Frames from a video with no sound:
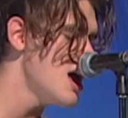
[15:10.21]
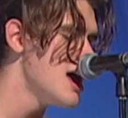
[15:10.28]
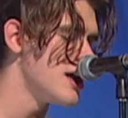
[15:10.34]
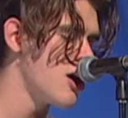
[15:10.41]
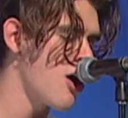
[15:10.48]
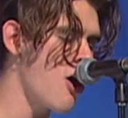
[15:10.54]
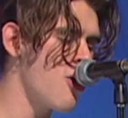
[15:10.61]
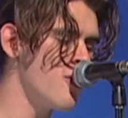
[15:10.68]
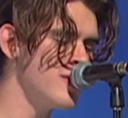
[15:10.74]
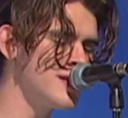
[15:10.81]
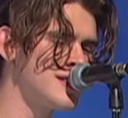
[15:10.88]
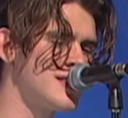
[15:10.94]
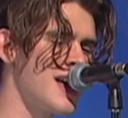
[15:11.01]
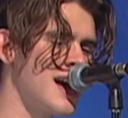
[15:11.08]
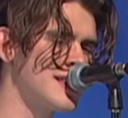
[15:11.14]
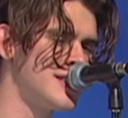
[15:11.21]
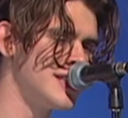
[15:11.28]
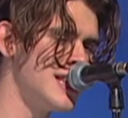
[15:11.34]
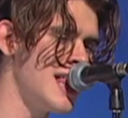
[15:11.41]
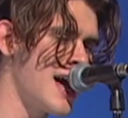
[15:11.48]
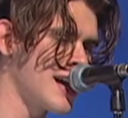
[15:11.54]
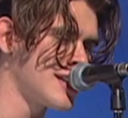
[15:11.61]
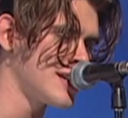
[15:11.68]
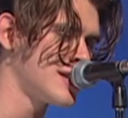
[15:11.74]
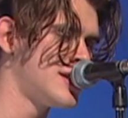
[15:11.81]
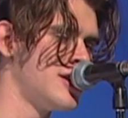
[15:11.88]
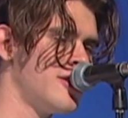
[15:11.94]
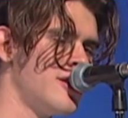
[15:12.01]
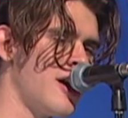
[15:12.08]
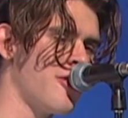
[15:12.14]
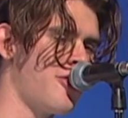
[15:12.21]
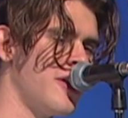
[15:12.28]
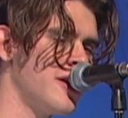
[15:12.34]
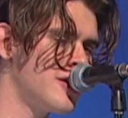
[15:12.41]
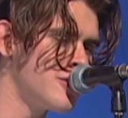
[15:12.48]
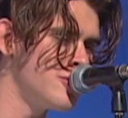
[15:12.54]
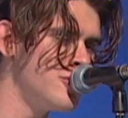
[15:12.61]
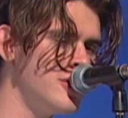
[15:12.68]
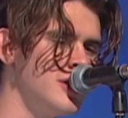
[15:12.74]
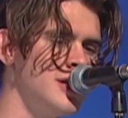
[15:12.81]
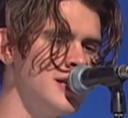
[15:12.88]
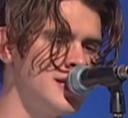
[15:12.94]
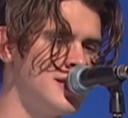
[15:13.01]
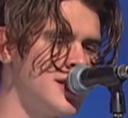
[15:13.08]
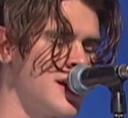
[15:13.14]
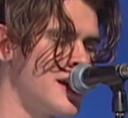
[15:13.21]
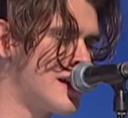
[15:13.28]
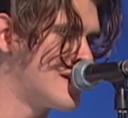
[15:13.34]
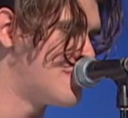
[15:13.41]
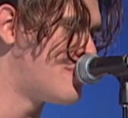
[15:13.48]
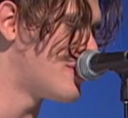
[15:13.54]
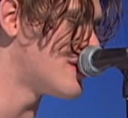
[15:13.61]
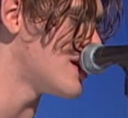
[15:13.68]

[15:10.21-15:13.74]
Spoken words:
And I always acted like I cared, I think I really did. But